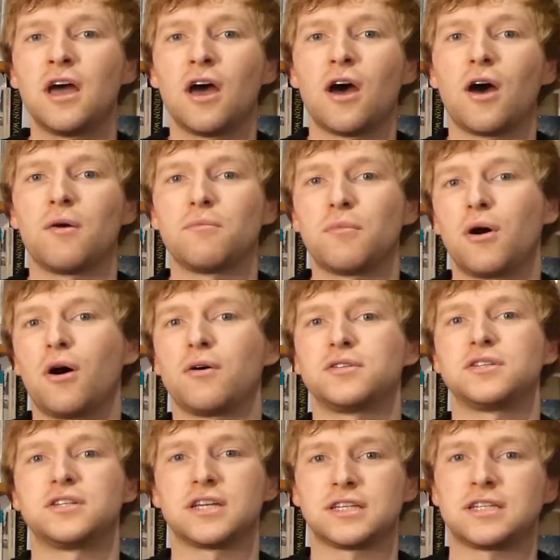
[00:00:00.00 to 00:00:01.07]
I would
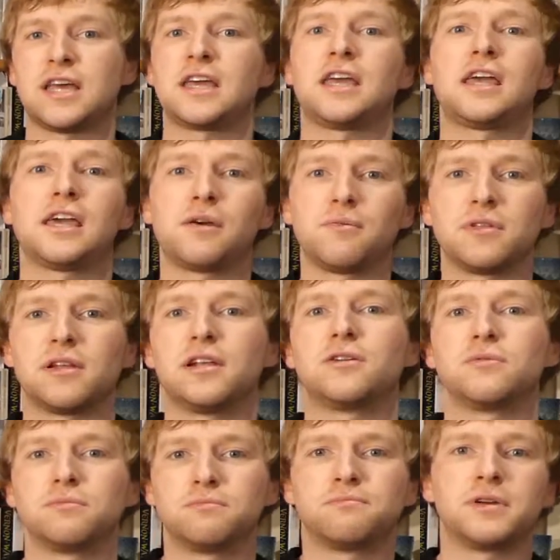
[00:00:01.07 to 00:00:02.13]
suggest taking it with a
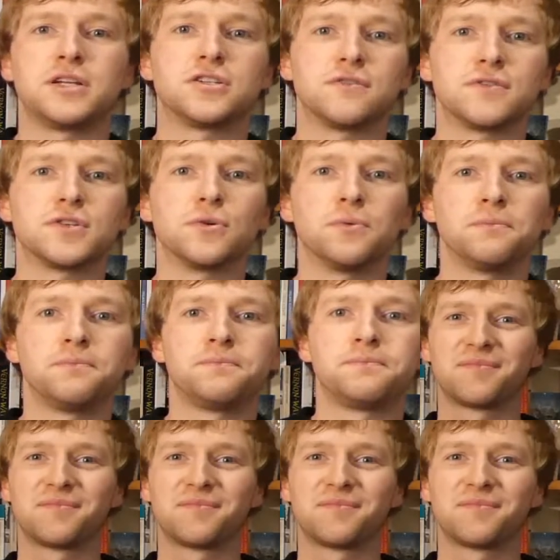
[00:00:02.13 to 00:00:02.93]
little pinch of salt.